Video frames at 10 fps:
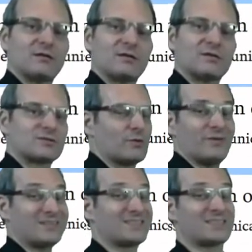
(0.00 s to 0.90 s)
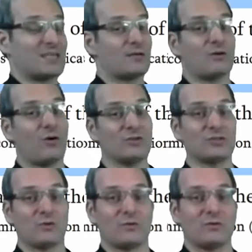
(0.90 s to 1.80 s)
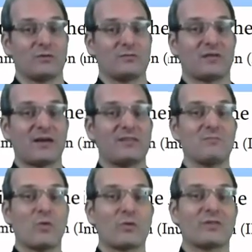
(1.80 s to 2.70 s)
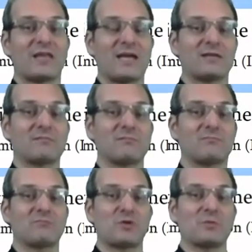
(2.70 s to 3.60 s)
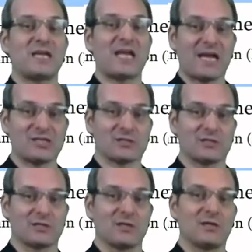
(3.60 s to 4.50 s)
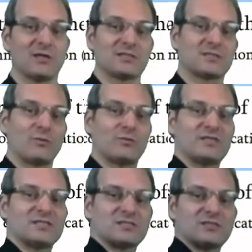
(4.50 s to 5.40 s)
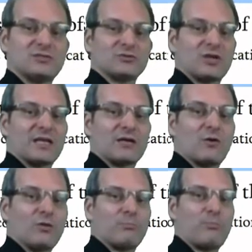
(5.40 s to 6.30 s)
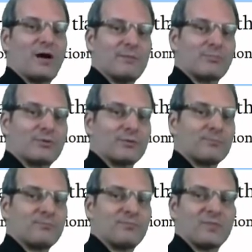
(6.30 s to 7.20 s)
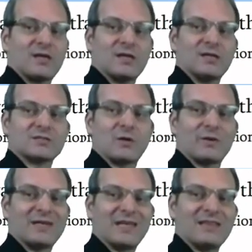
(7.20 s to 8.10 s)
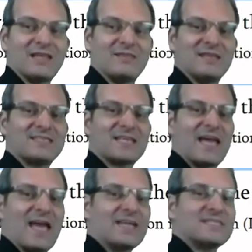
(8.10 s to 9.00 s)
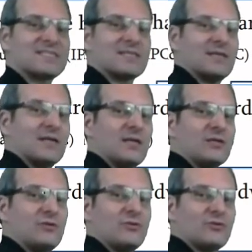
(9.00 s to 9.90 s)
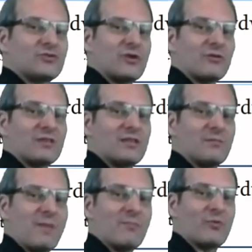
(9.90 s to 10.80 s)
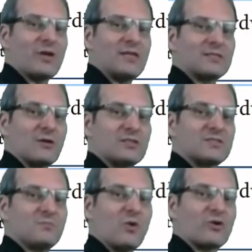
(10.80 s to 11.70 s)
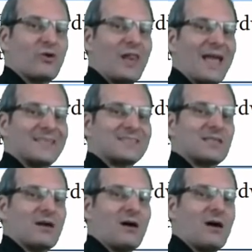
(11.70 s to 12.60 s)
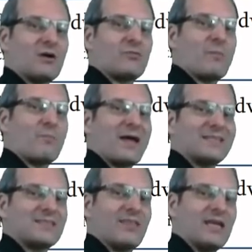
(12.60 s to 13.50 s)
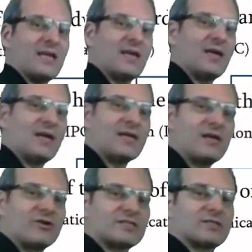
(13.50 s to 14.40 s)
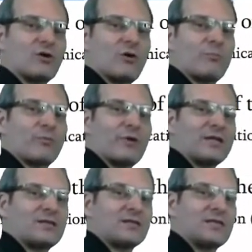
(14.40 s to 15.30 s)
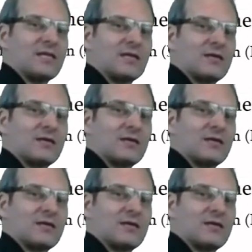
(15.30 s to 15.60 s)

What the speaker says: So it's also nothing more than communication. So this is usually called pipe. So in this case, you use directly the memory, so it's more or less a hardware-based thing. Here it's an operating